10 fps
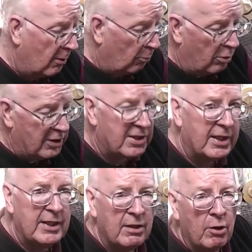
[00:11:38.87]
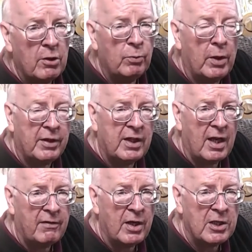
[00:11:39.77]
won't slide around while the
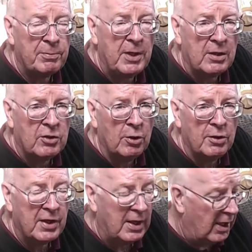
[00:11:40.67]
caravan's being towed,